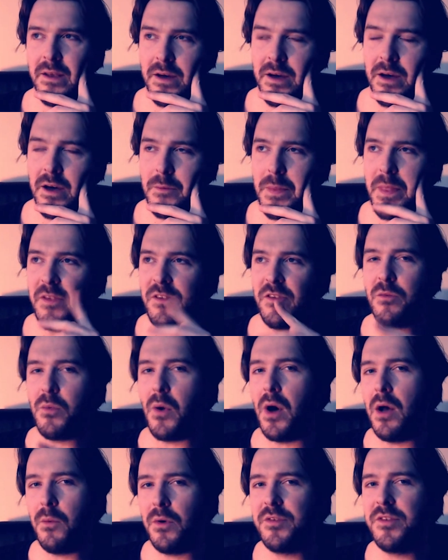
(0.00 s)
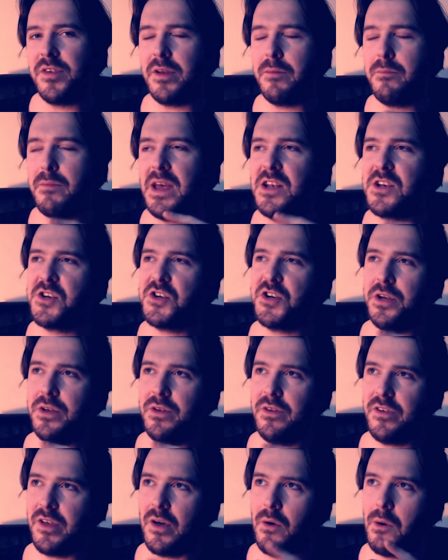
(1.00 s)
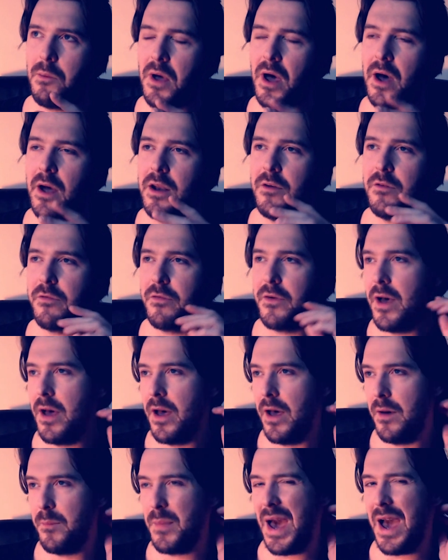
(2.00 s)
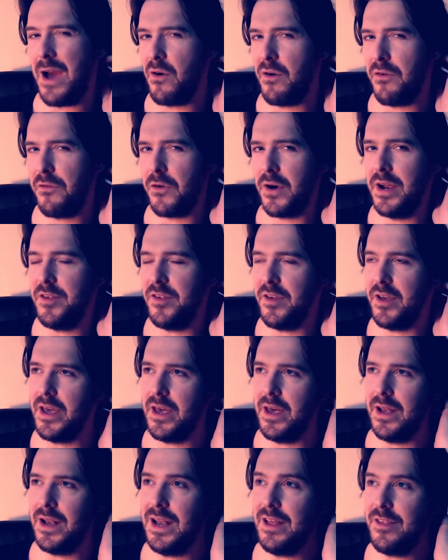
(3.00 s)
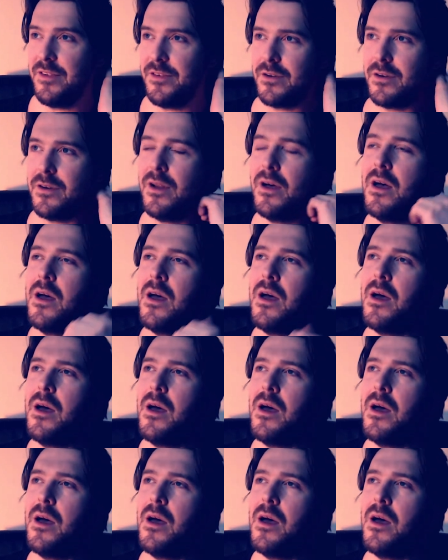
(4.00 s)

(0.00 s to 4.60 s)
and this is what I wanted to mention, so I'm kind of paraphrasing it a little,